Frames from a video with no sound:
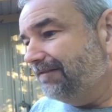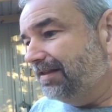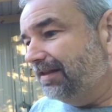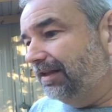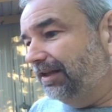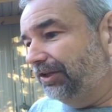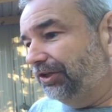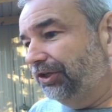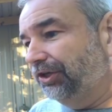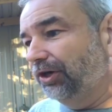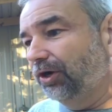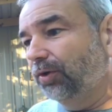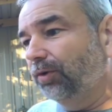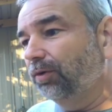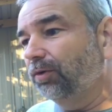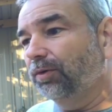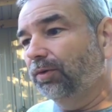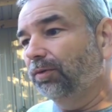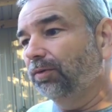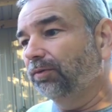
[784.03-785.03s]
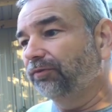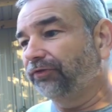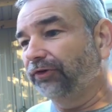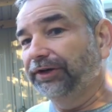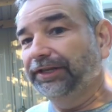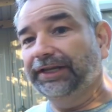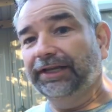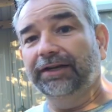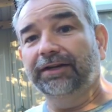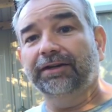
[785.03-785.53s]
you know, for
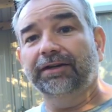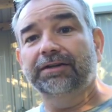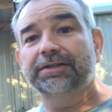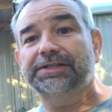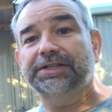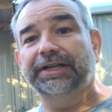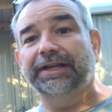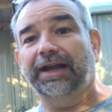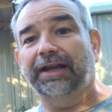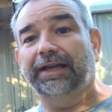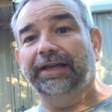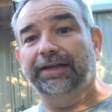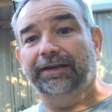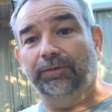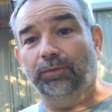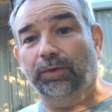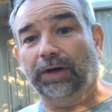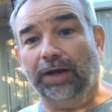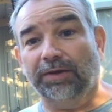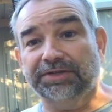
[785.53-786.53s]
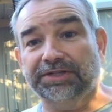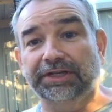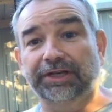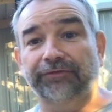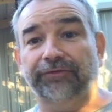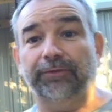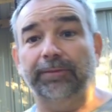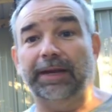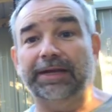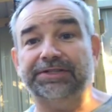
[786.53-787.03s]
years, and when I was in
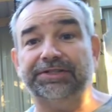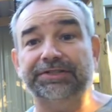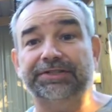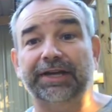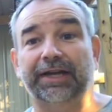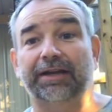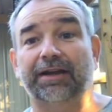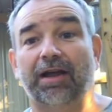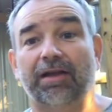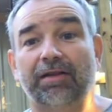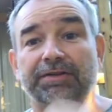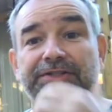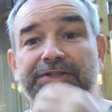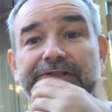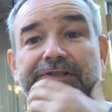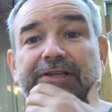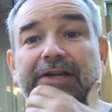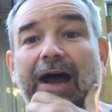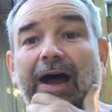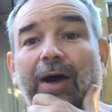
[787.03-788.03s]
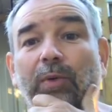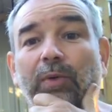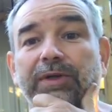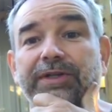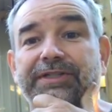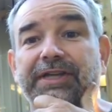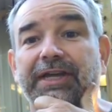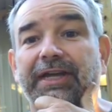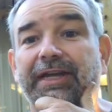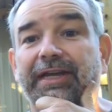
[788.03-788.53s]
information technology, I
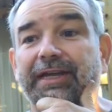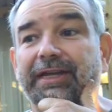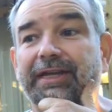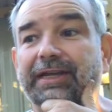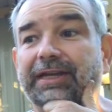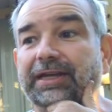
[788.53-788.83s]
was a